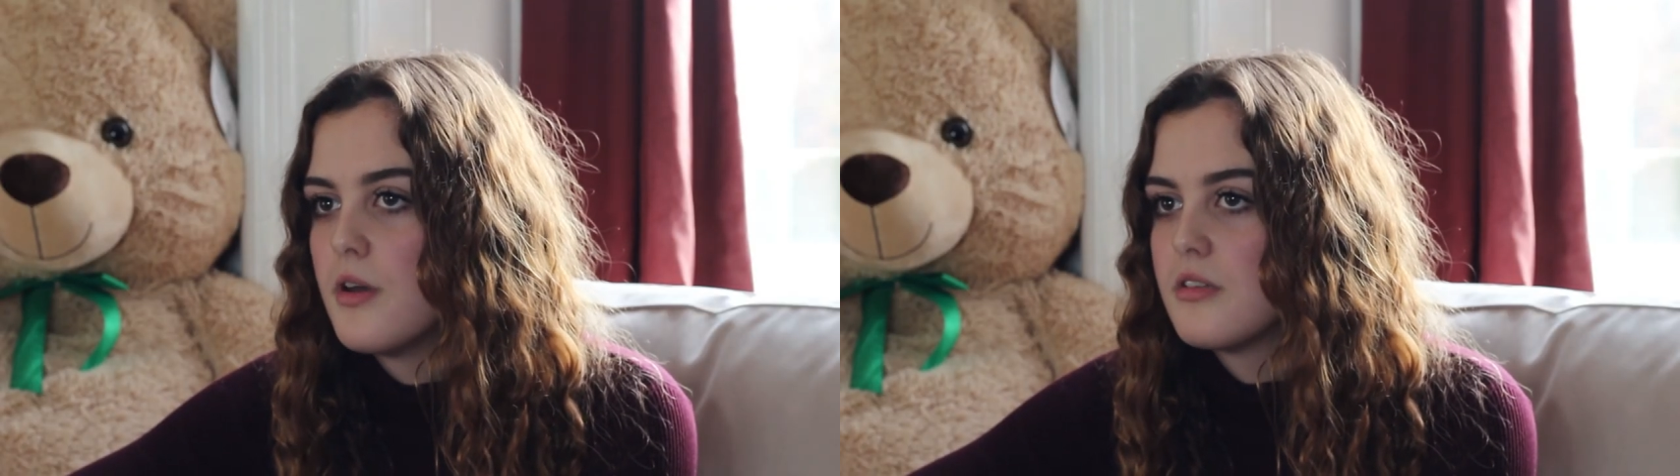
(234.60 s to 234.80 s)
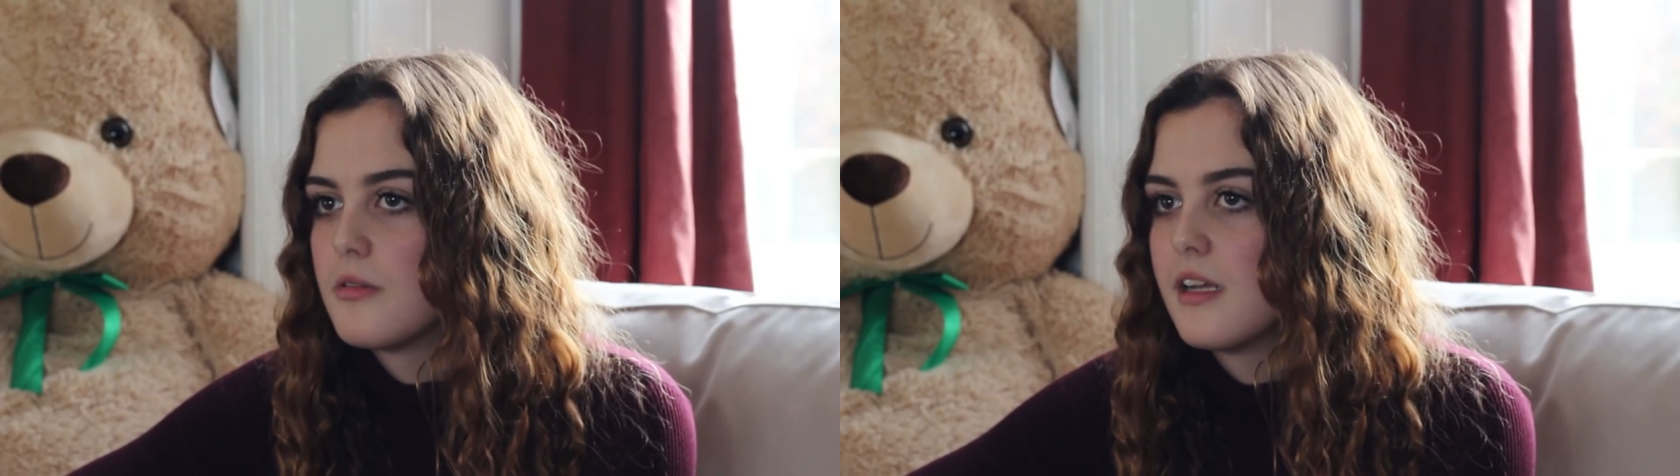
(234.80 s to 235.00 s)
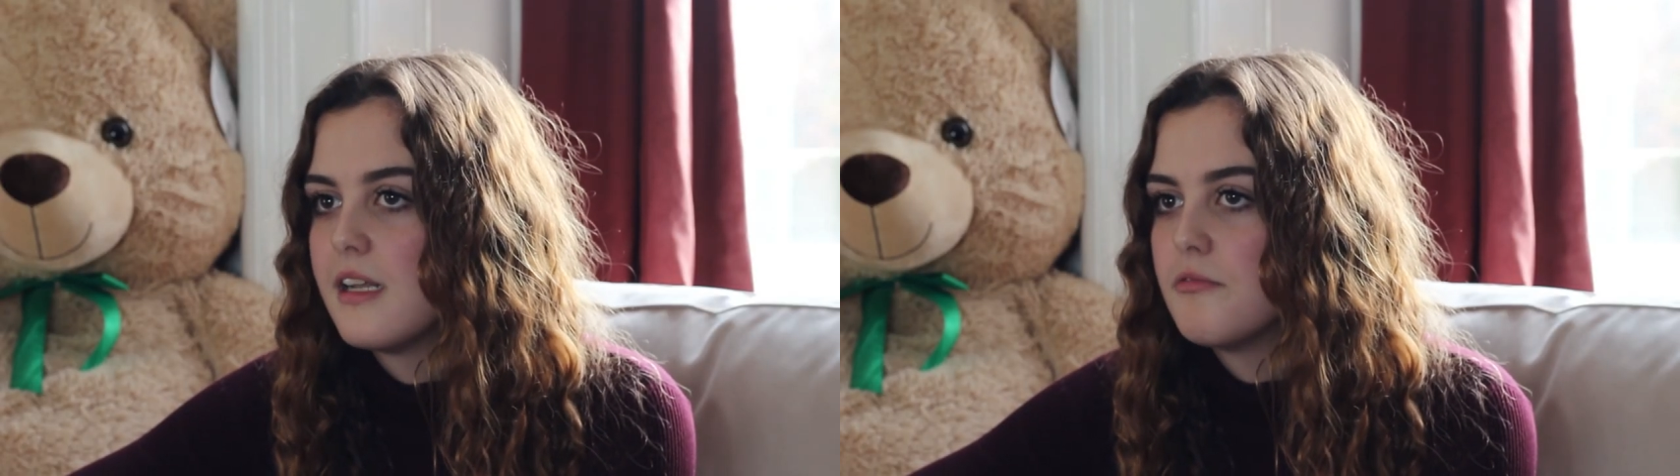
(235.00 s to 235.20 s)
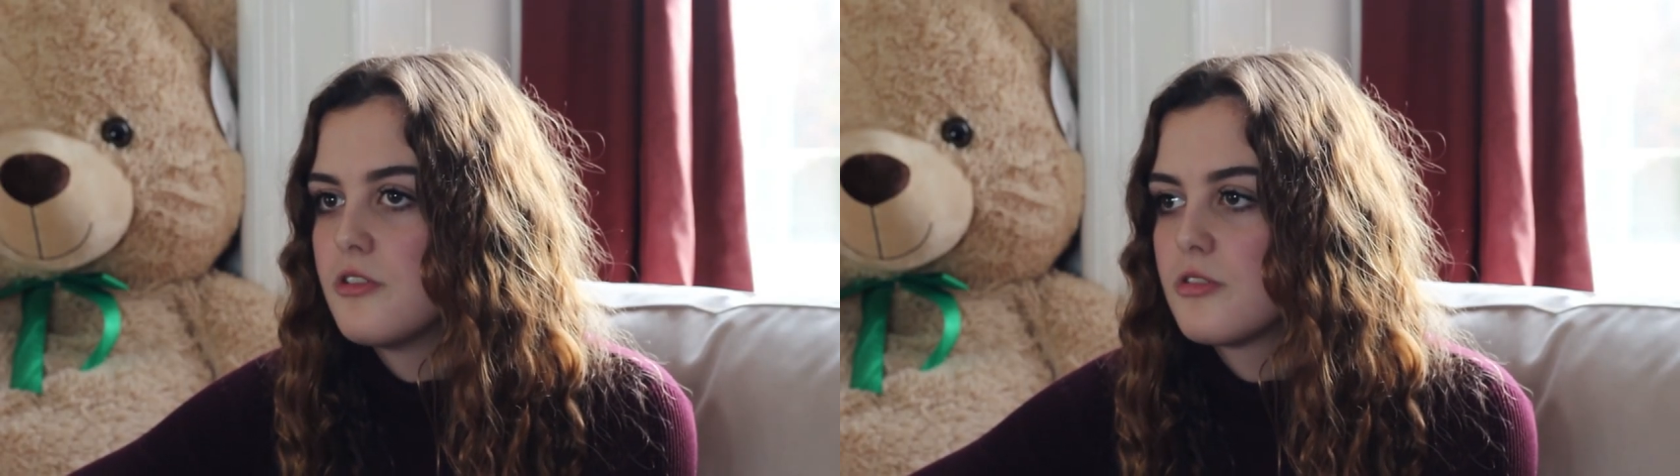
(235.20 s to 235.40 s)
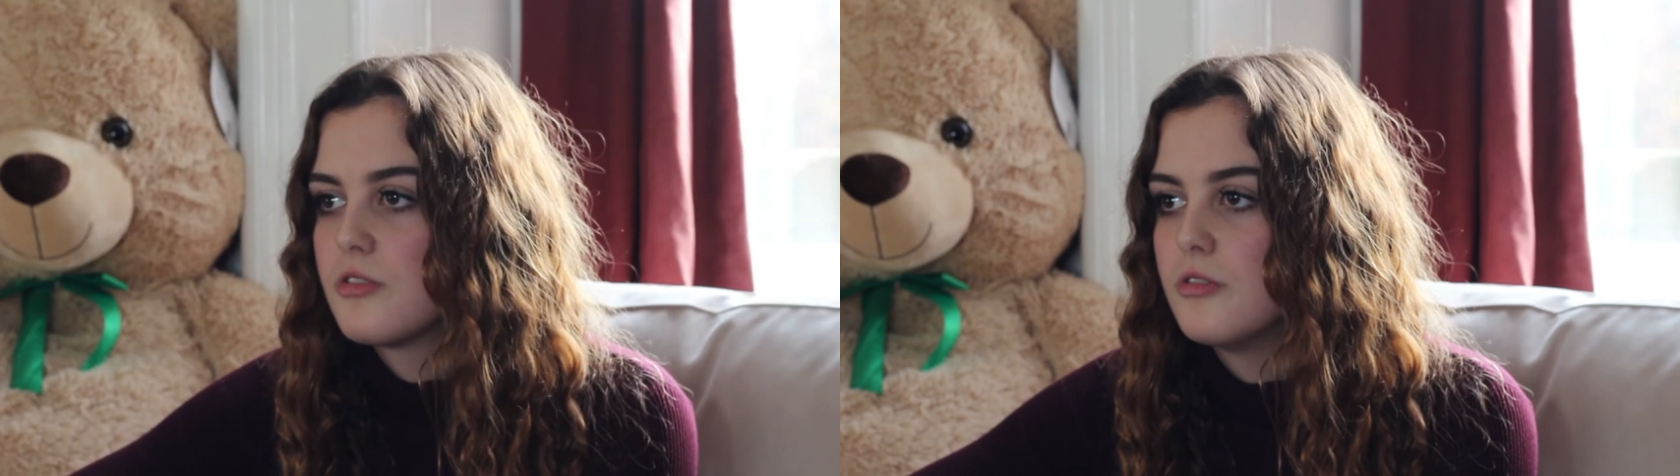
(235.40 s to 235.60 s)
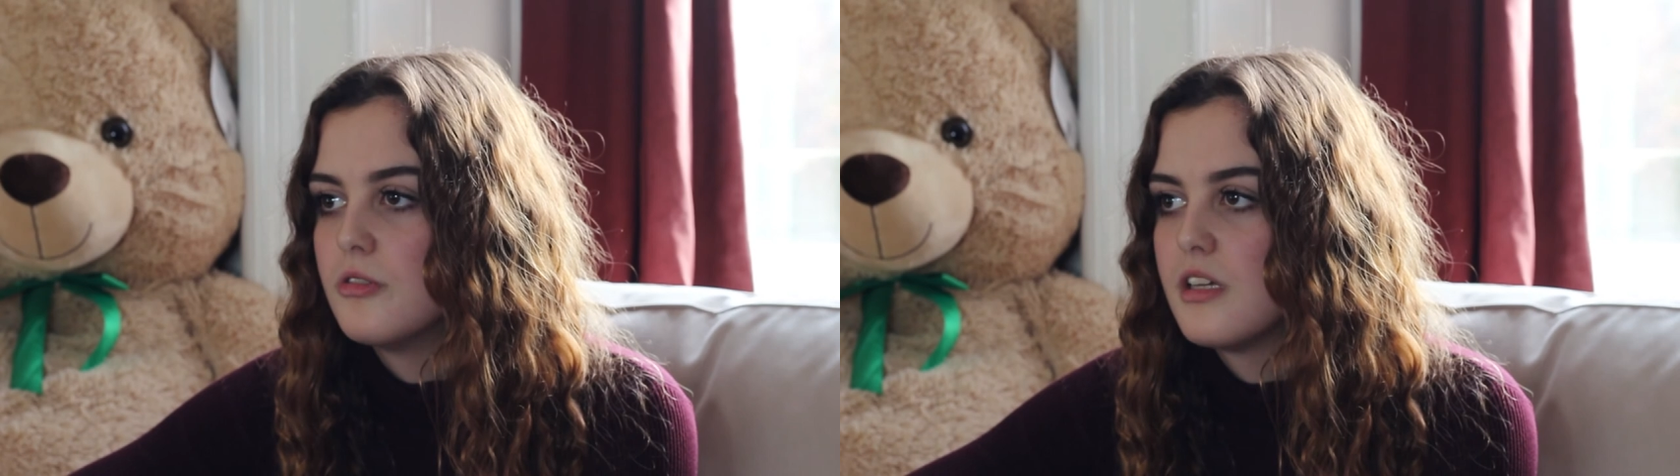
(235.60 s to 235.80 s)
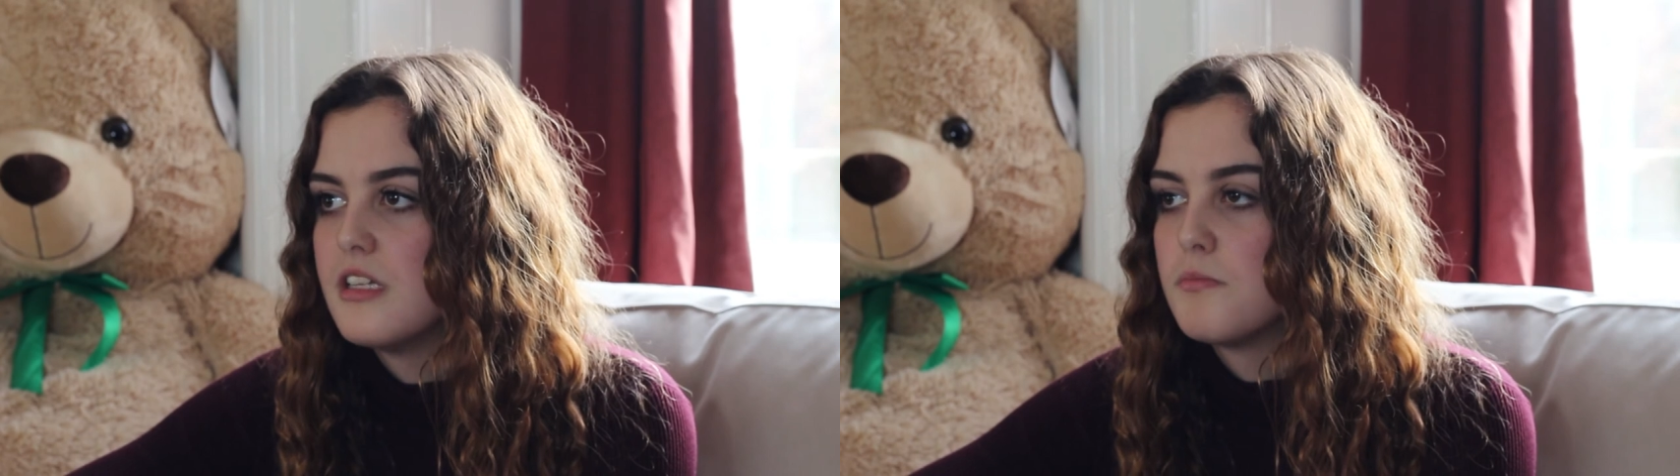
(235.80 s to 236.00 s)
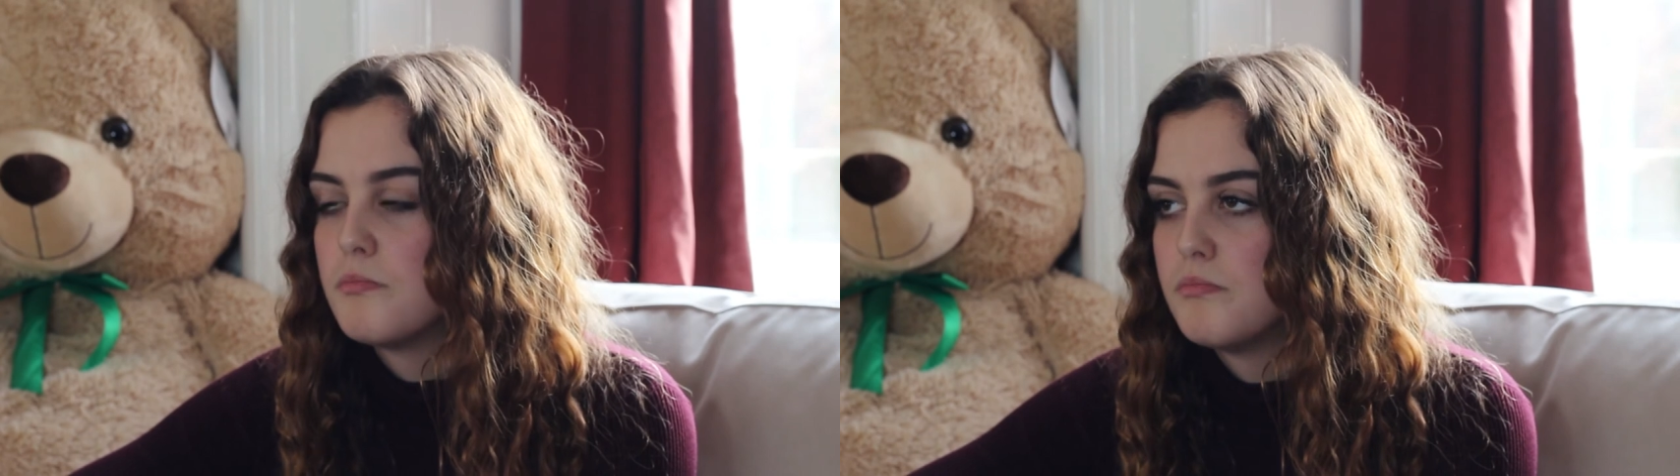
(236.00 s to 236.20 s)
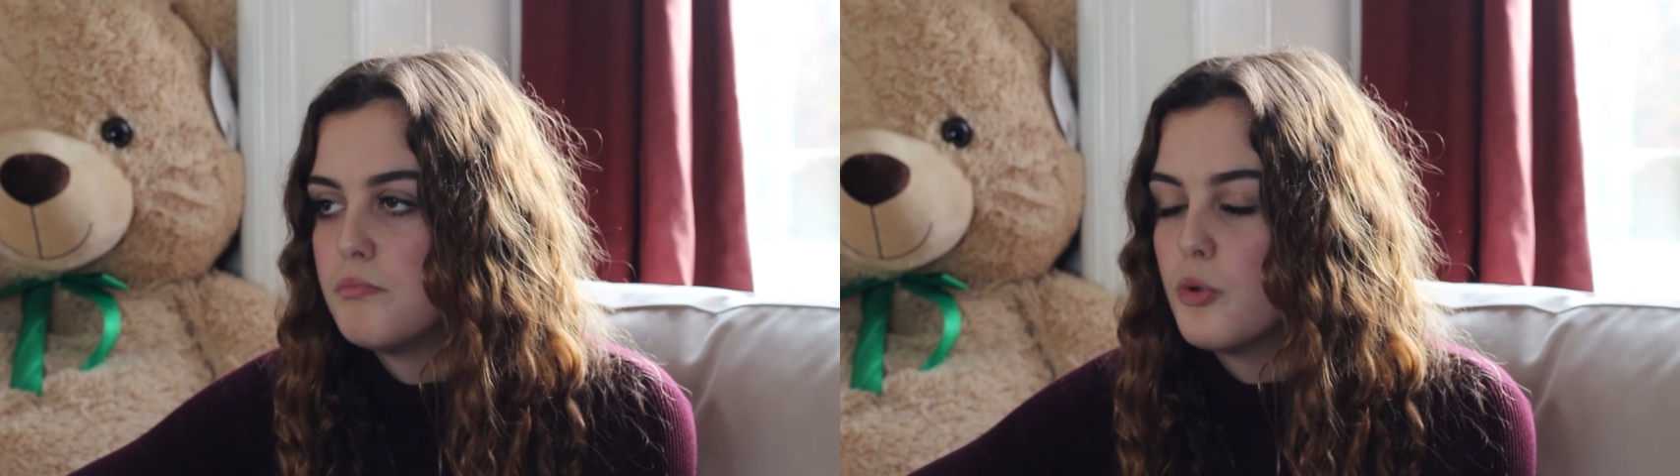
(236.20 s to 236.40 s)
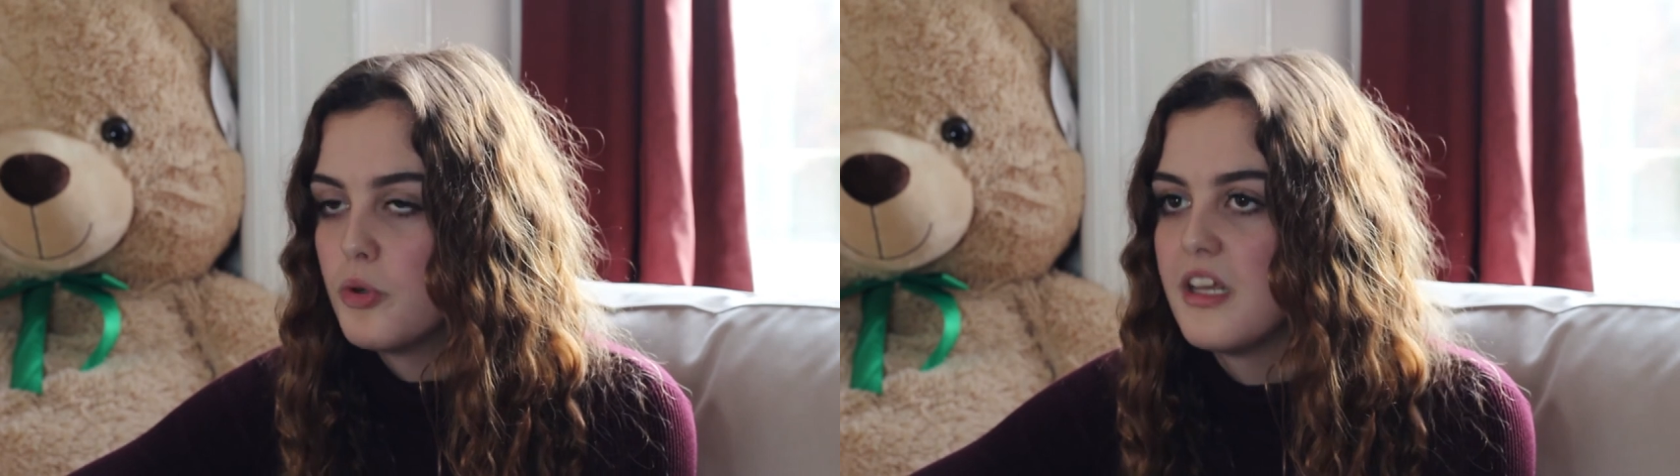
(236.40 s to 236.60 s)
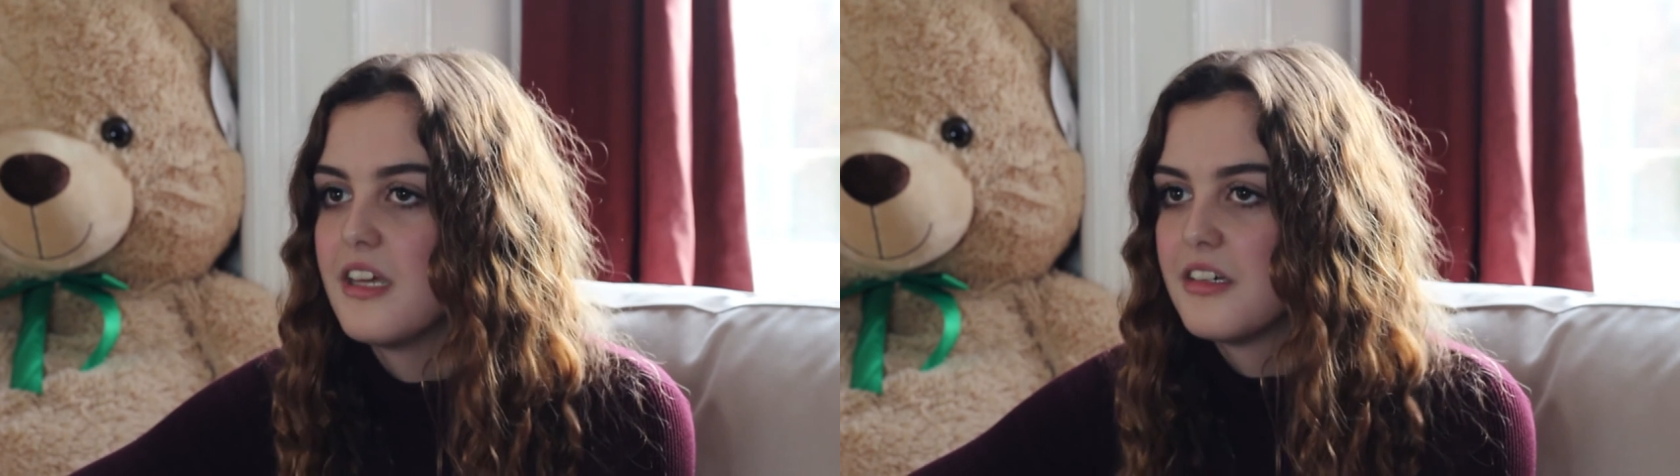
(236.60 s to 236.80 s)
when I leave the school is boarding.